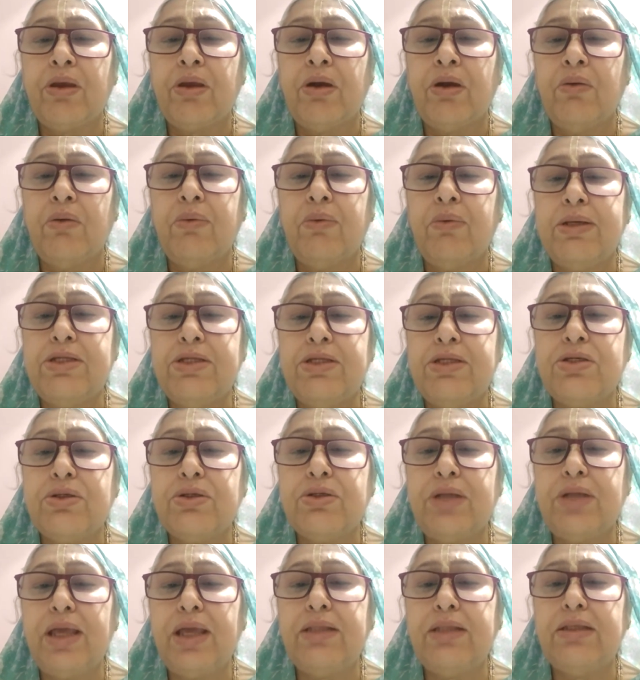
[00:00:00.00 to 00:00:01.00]
One
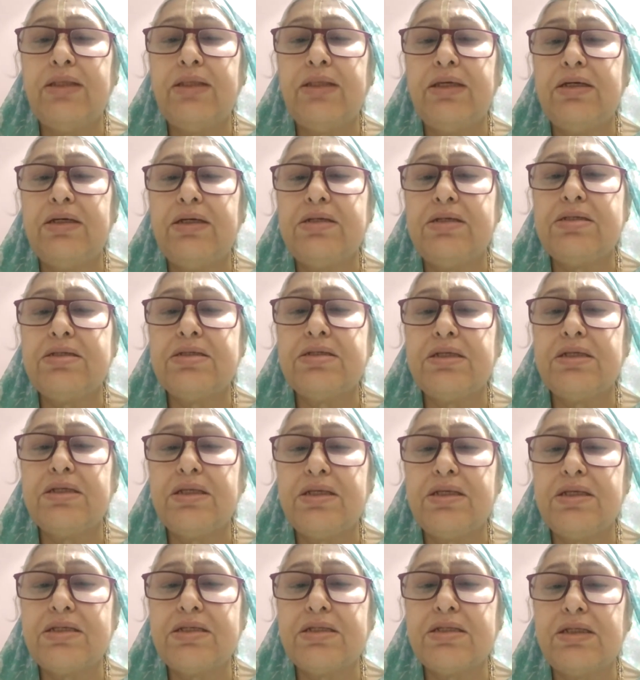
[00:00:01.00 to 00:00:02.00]
should adhere
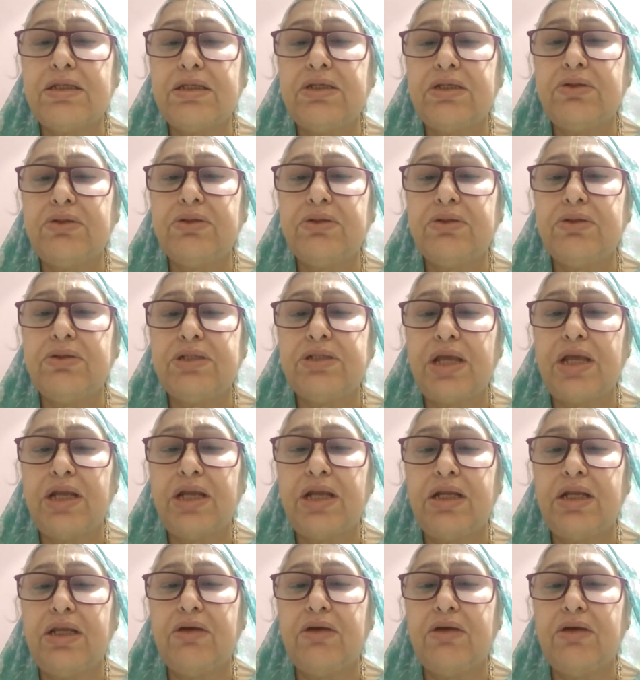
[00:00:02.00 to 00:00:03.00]
seriously to the
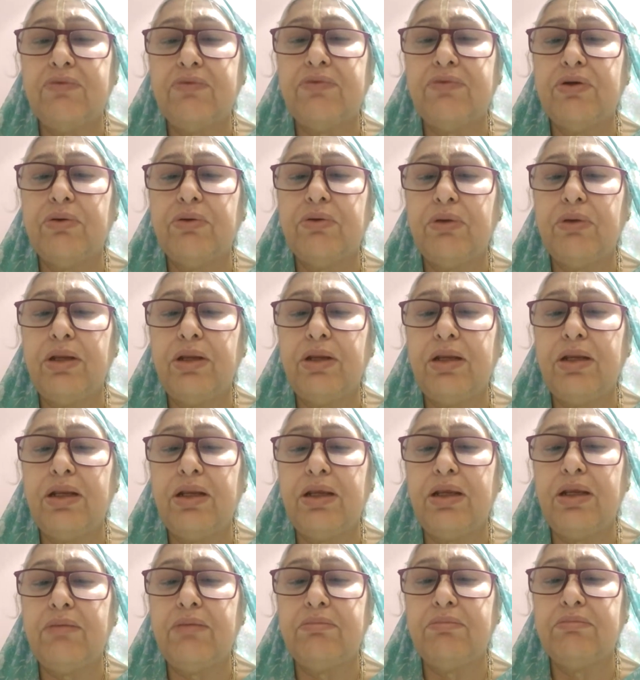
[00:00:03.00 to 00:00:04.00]
chanting of the holy
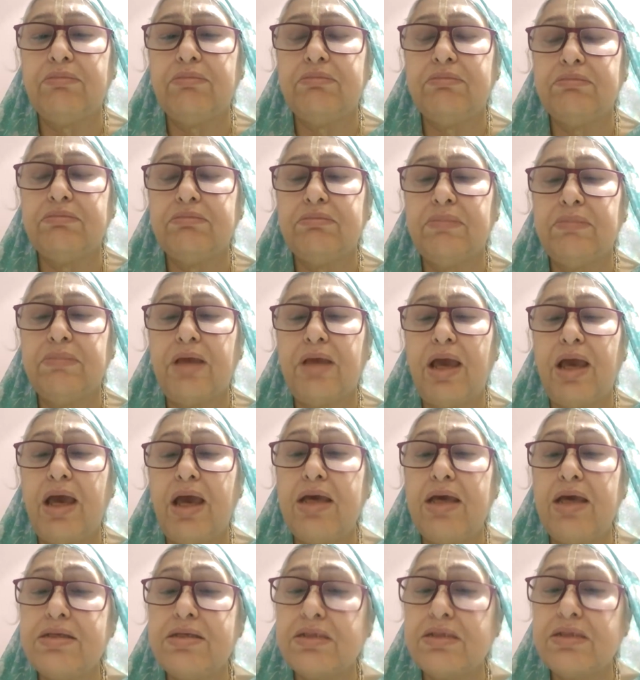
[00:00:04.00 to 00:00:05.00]
name
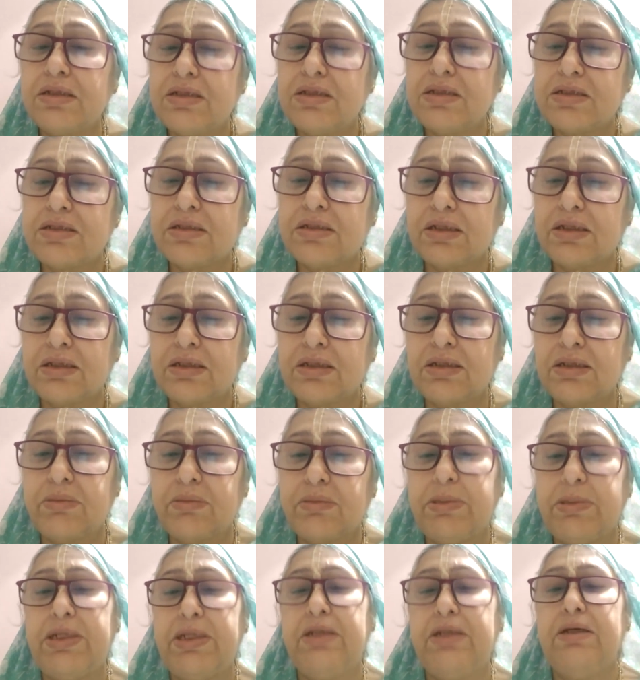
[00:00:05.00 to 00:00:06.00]
as it is
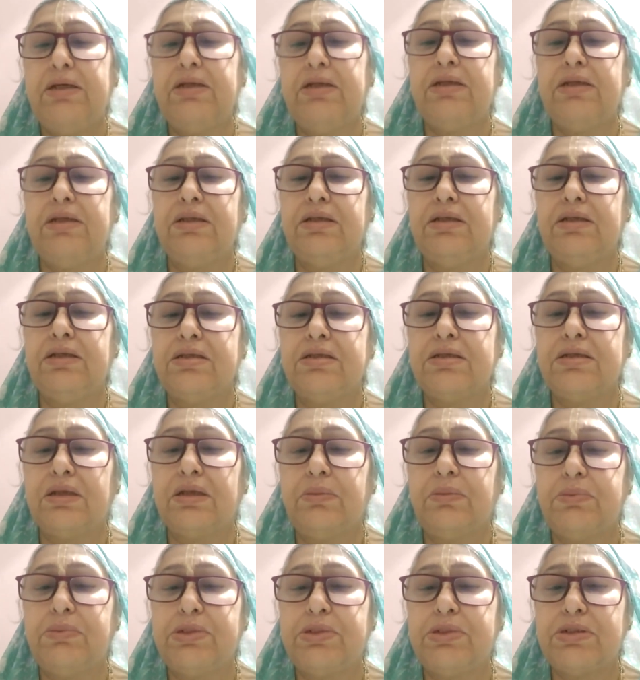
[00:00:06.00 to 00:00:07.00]
recommended in the
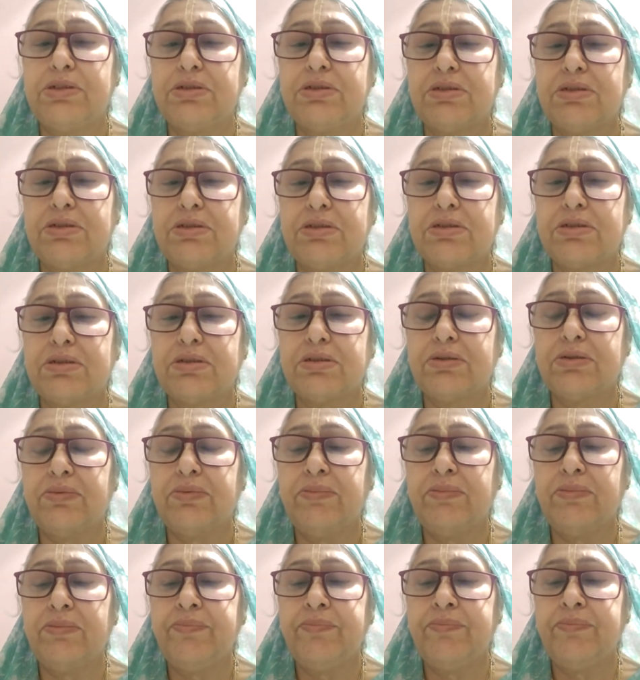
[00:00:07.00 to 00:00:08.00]
scriptures.
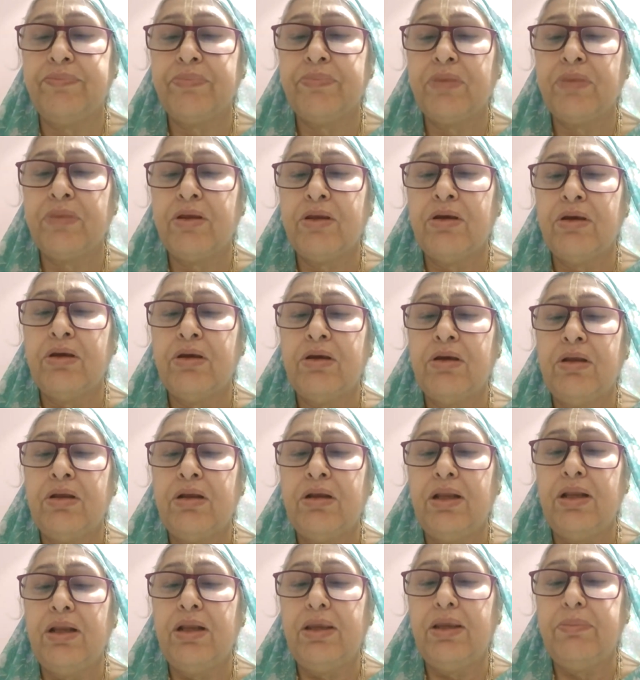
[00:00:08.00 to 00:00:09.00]

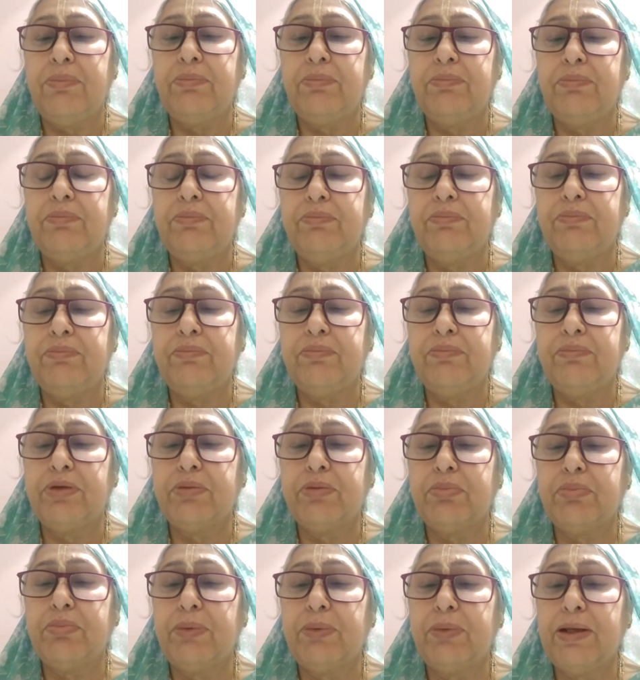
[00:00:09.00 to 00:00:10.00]
Like
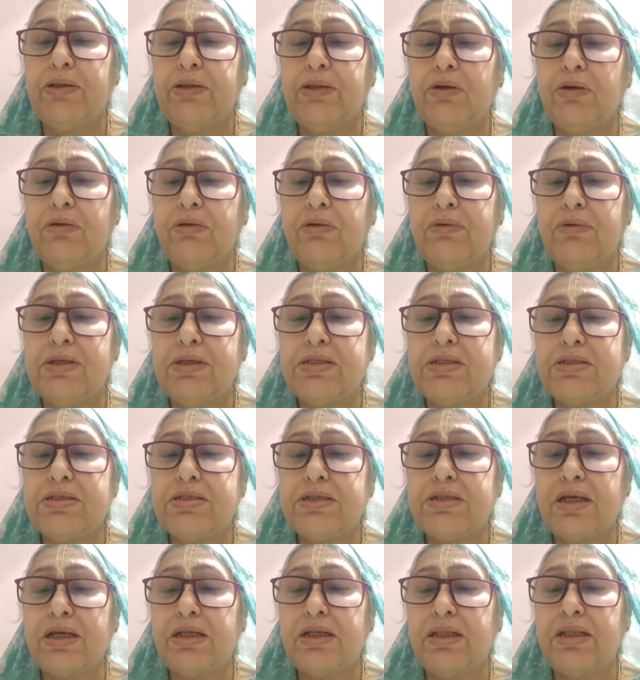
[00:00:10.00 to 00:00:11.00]
Prabhupada always
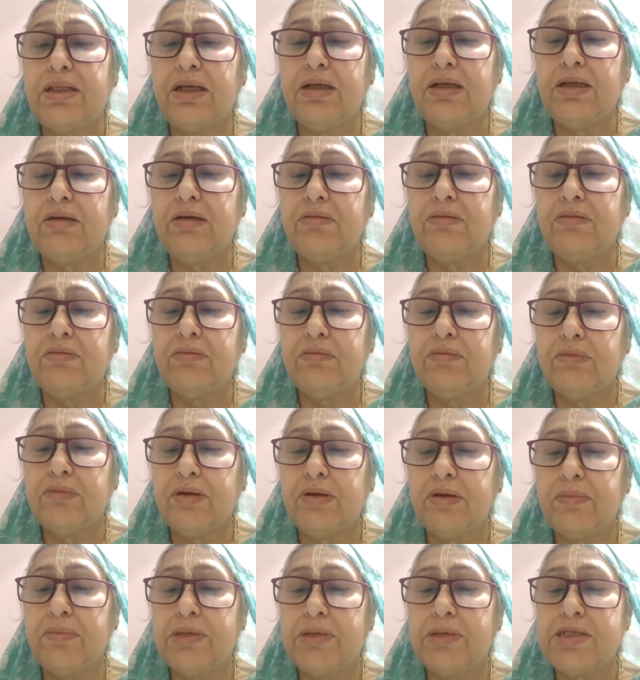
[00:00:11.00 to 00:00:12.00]
said that
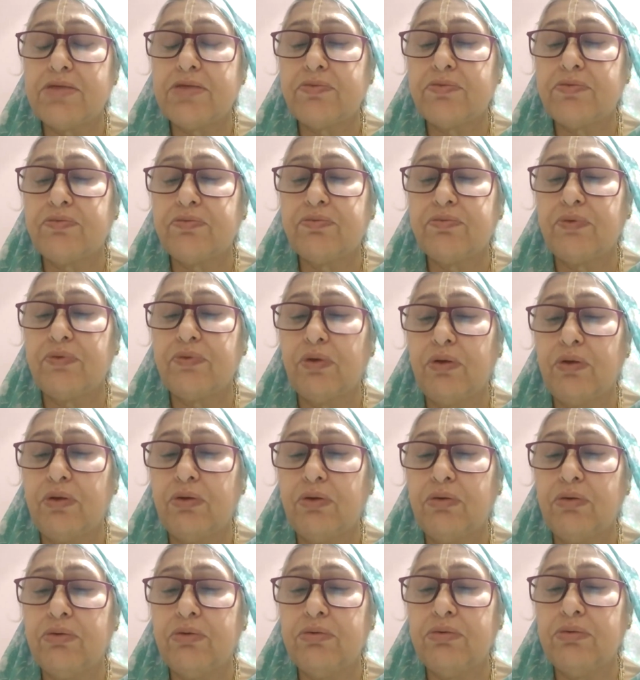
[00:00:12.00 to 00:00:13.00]
one must
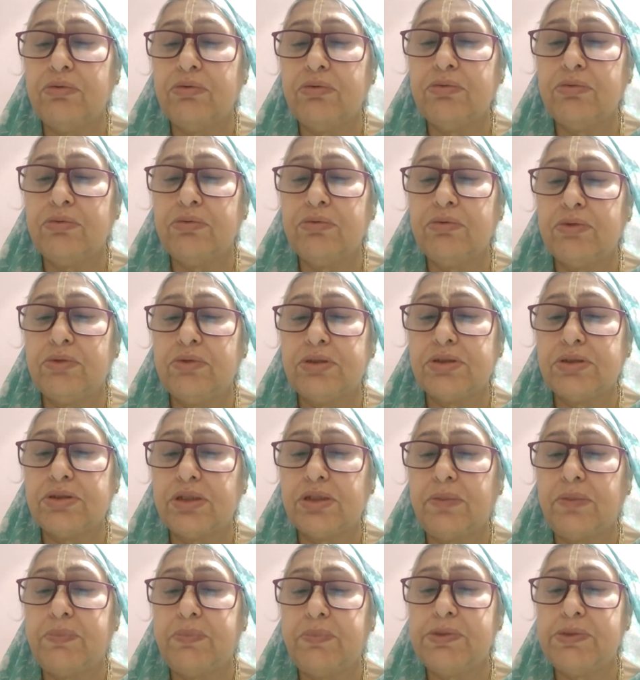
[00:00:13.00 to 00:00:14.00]
follow the
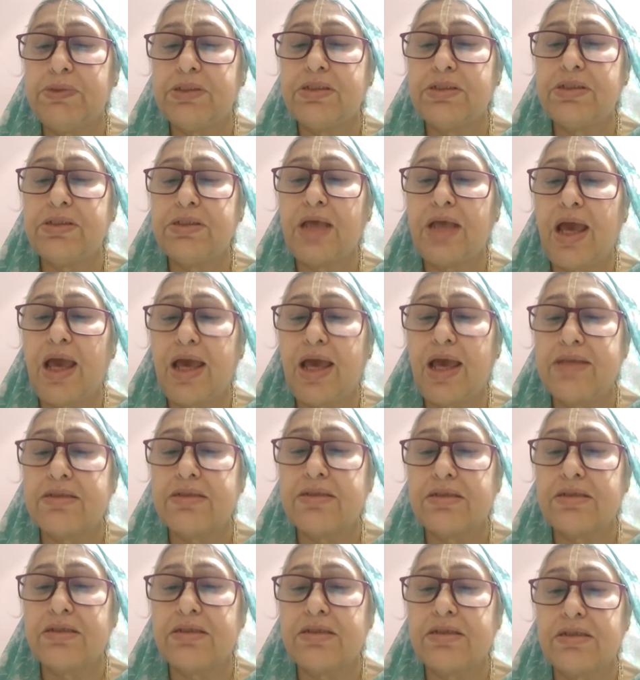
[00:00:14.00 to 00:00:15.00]
scriptures as
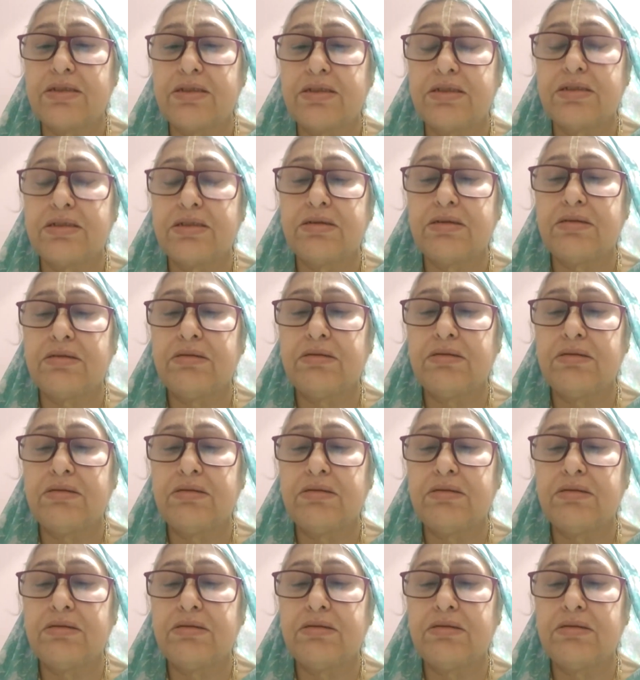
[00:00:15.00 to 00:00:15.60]
it is.